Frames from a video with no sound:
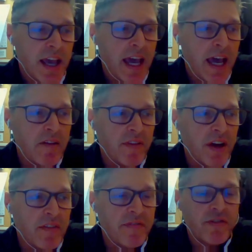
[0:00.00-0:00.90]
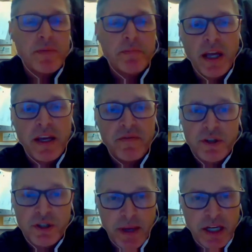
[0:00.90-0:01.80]
have free play of
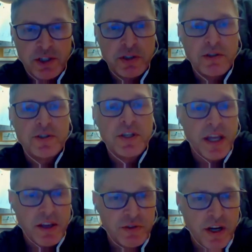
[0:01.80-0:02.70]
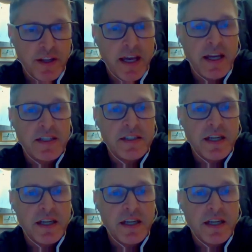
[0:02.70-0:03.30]
their specials, and they can try that